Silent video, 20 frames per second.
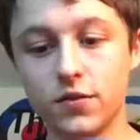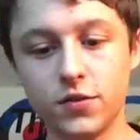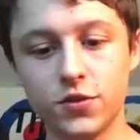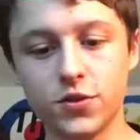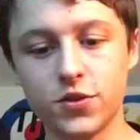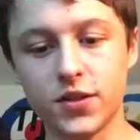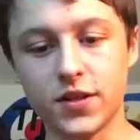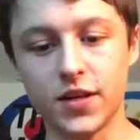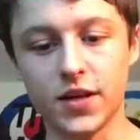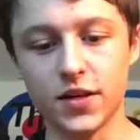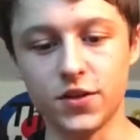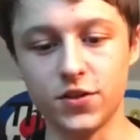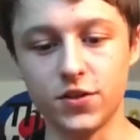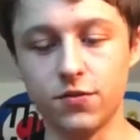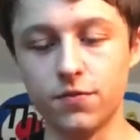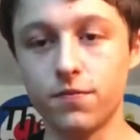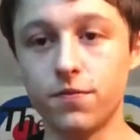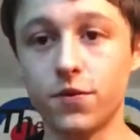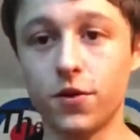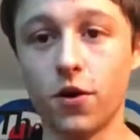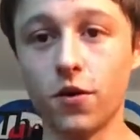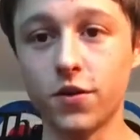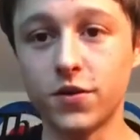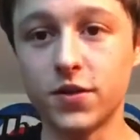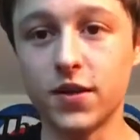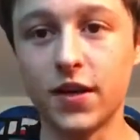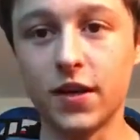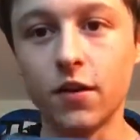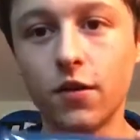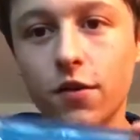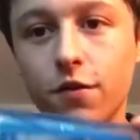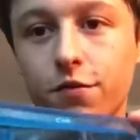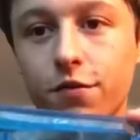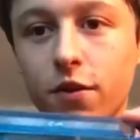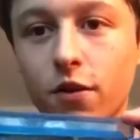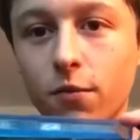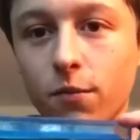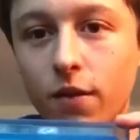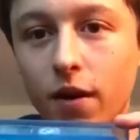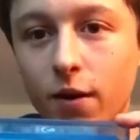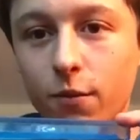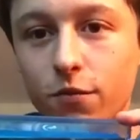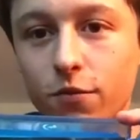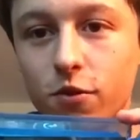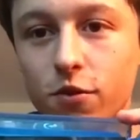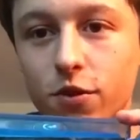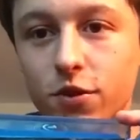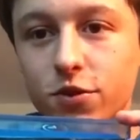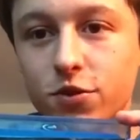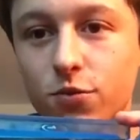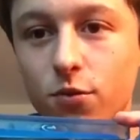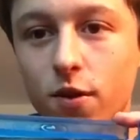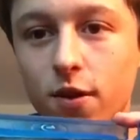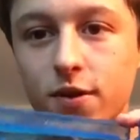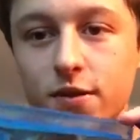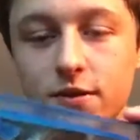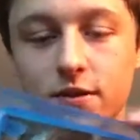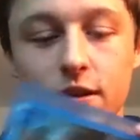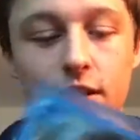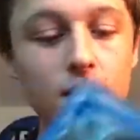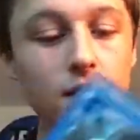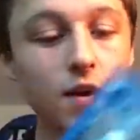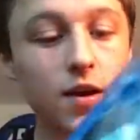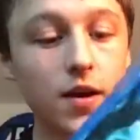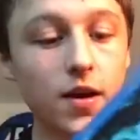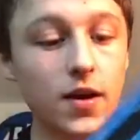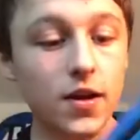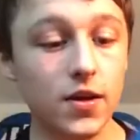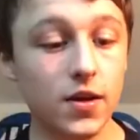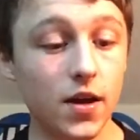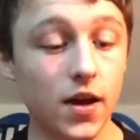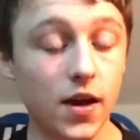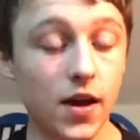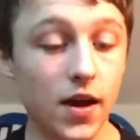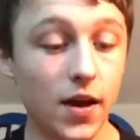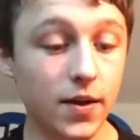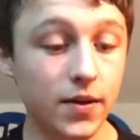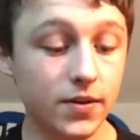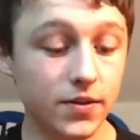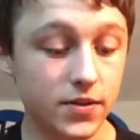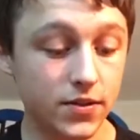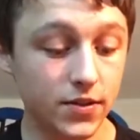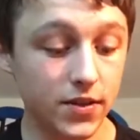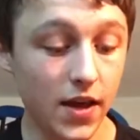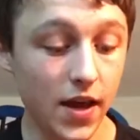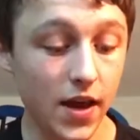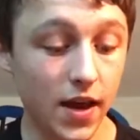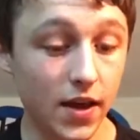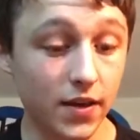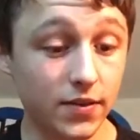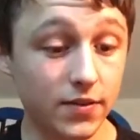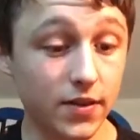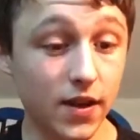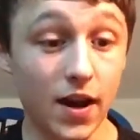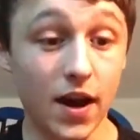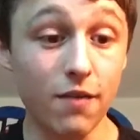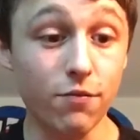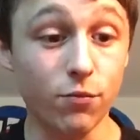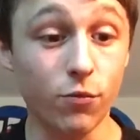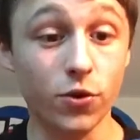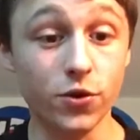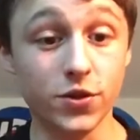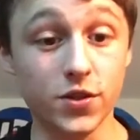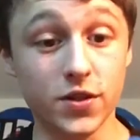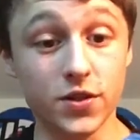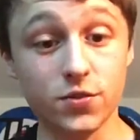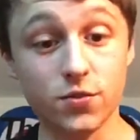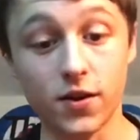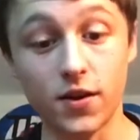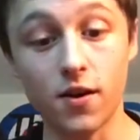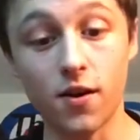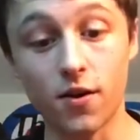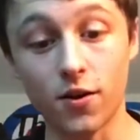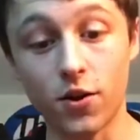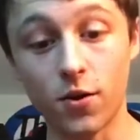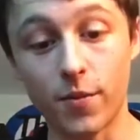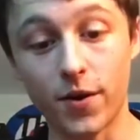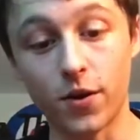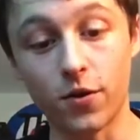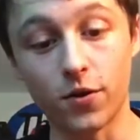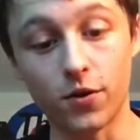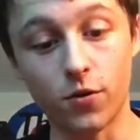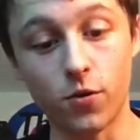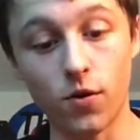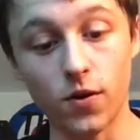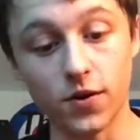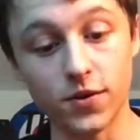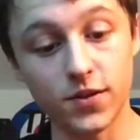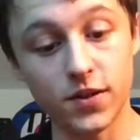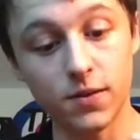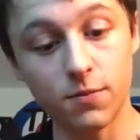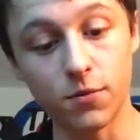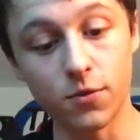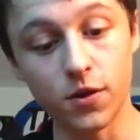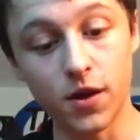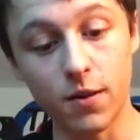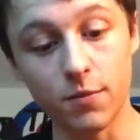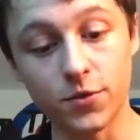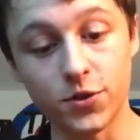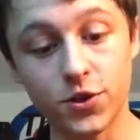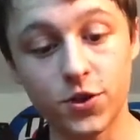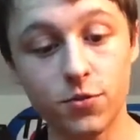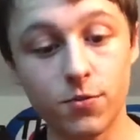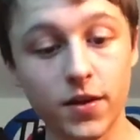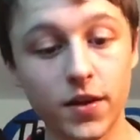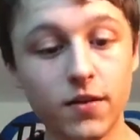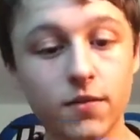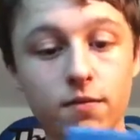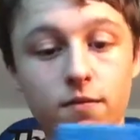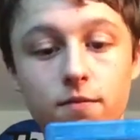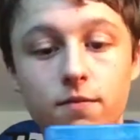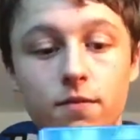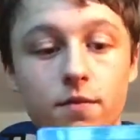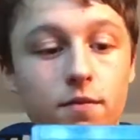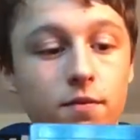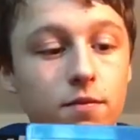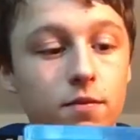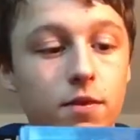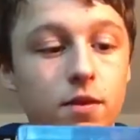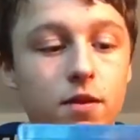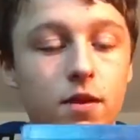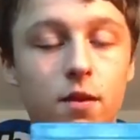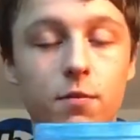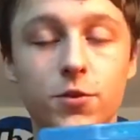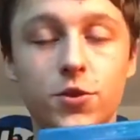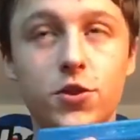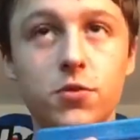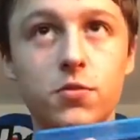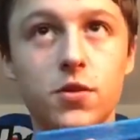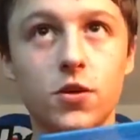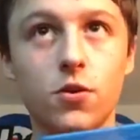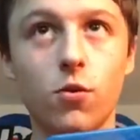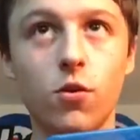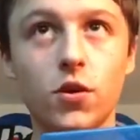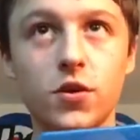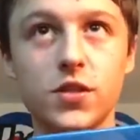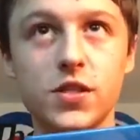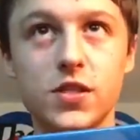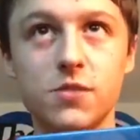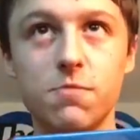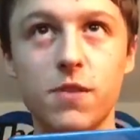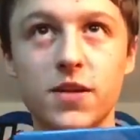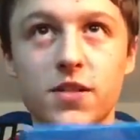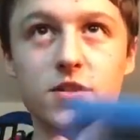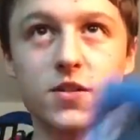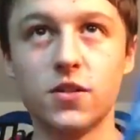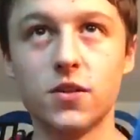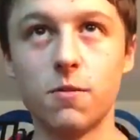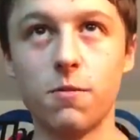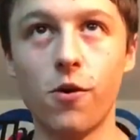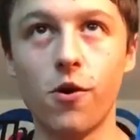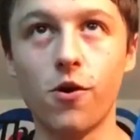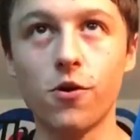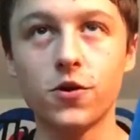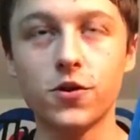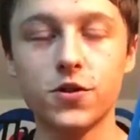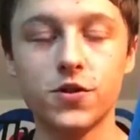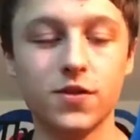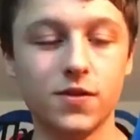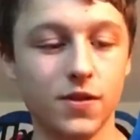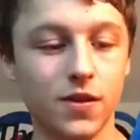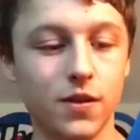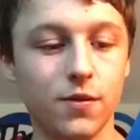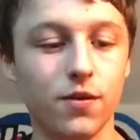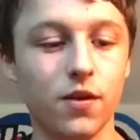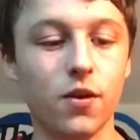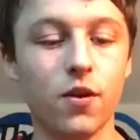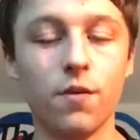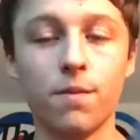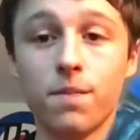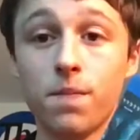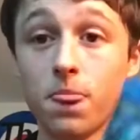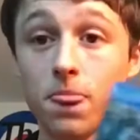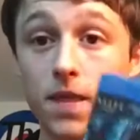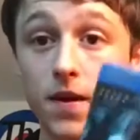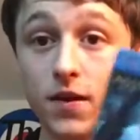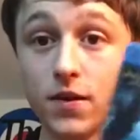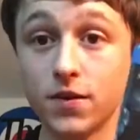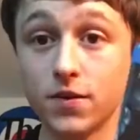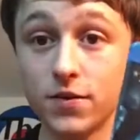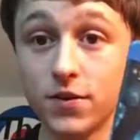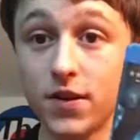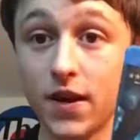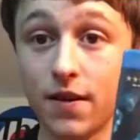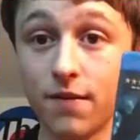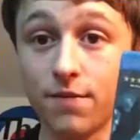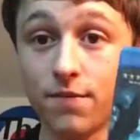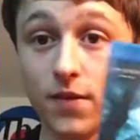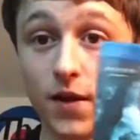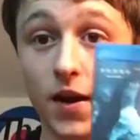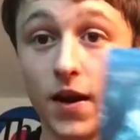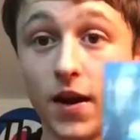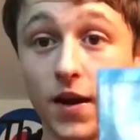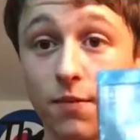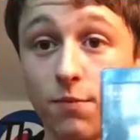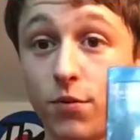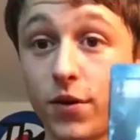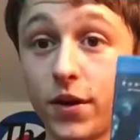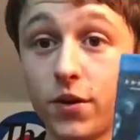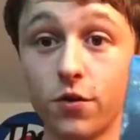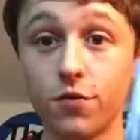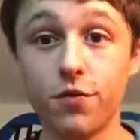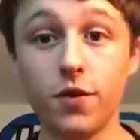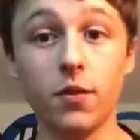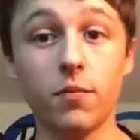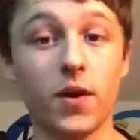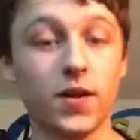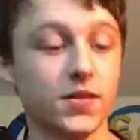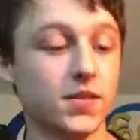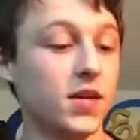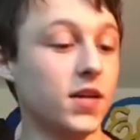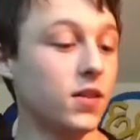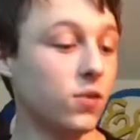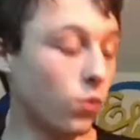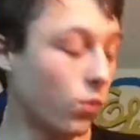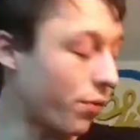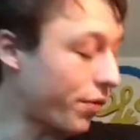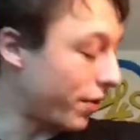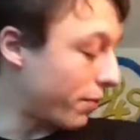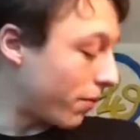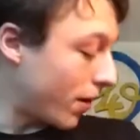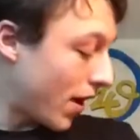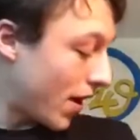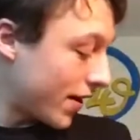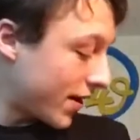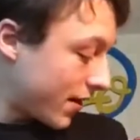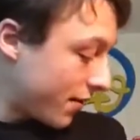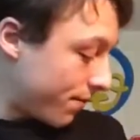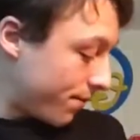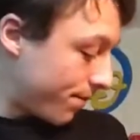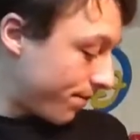just in case you forgot the title of the film there, we've got it twice. And yeah, I haven't watched this, so I can't comment on the quality, but I'm assuming the quality is better than the box. There we go. So yeah, pretty good film, I'd say, The Woman in Black.